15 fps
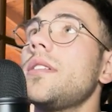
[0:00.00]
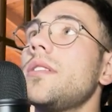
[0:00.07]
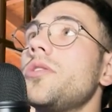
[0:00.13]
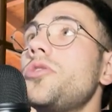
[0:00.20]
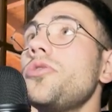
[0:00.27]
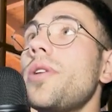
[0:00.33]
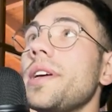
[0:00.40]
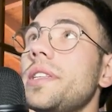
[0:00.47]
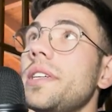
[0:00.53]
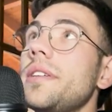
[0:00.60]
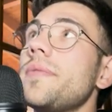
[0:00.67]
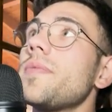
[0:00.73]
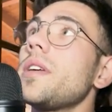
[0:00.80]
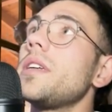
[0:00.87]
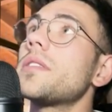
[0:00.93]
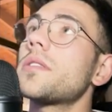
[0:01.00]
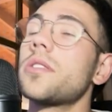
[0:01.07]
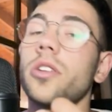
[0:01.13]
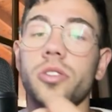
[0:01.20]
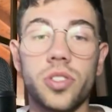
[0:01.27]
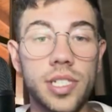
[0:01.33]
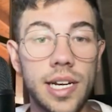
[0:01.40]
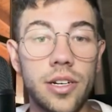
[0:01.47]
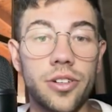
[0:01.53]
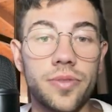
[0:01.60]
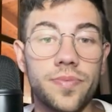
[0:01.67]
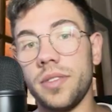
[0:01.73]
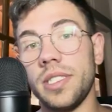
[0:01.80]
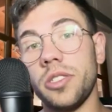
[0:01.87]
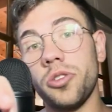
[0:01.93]
to ID is Gonzalo.
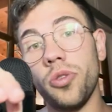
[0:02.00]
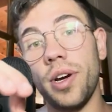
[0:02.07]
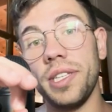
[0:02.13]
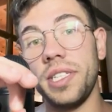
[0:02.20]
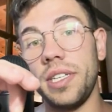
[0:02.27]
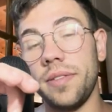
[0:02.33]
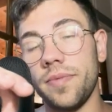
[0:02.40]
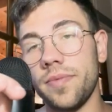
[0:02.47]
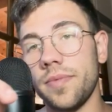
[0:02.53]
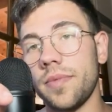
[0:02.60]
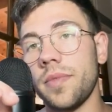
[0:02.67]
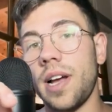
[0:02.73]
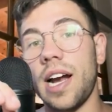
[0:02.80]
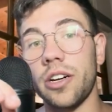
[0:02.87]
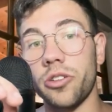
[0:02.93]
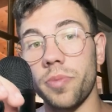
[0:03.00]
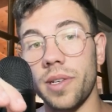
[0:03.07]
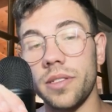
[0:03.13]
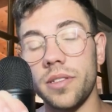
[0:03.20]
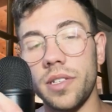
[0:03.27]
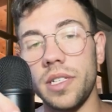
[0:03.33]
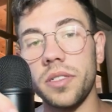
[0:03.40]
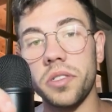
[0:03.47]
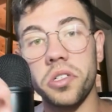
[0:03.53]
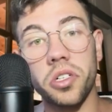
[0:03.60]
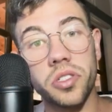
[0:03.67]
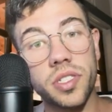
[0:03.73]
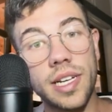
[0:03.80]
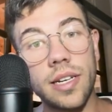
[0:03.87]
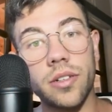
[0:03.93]
The to ID argument is
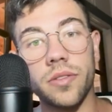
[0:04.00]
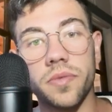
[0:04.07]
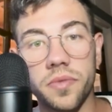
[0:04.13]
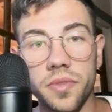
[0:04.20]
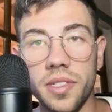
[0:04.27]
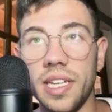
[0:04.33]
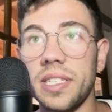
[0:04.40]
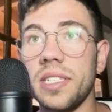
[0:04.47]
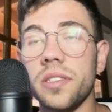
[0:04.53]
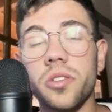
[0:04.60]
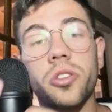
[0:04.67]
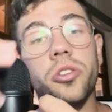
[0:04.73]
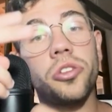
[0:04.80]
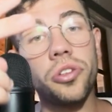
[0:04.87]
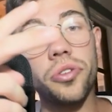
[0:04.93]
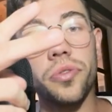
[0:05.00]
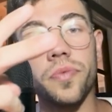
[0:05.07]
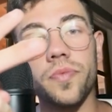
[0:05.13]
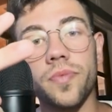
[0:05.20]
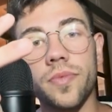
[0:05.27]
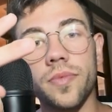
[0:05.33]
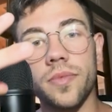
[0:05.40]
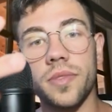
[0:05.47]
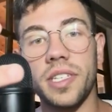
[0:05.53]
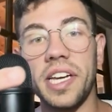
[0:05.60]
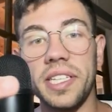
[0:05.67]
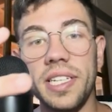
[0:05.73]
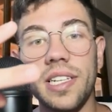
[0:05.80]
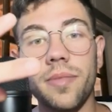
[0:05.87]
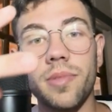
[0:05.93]
Gonzalo, that is 2, the
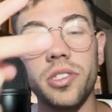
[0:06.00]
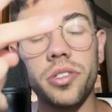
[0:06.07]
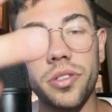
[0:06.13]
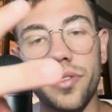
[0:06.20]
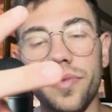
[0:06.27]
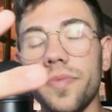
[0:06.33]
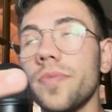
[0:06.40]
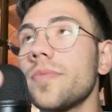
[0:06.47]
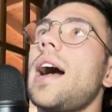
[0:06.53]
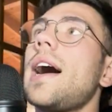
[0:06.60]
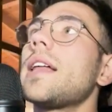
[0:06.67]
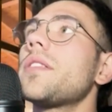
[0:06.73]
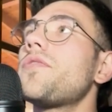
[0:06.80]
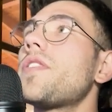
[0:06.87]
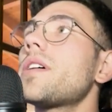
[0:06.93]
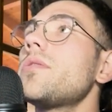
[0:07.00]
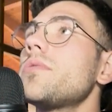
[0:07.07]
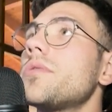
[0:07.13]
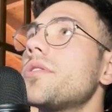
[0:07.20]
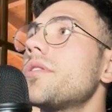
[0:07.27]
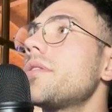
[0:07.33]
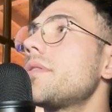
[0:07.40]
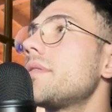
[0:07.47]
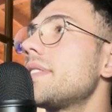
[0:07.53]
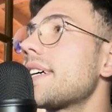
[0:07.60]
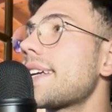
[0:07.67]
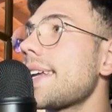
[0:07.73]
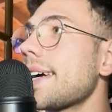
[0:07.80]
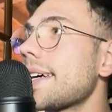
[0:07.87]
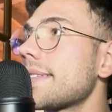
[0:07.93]
ID number 2. And Facundo, the
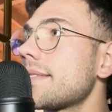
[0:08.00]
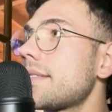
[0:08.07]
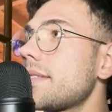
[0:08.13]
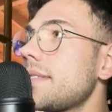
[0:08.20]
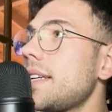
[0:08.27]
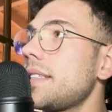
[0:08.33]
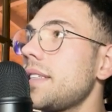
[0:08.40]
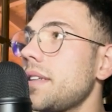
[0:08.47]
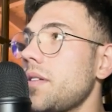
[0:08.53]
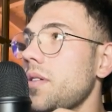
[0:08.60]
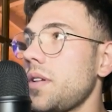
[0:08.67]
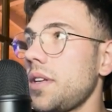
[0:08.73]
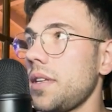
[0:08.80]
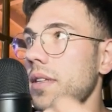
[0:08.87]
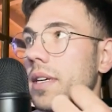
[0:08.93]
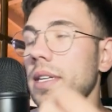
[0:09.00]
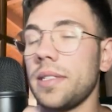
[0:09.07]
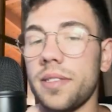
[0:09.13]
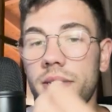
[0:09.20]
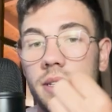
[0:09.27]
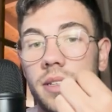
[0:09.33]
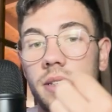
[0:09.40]
client that it's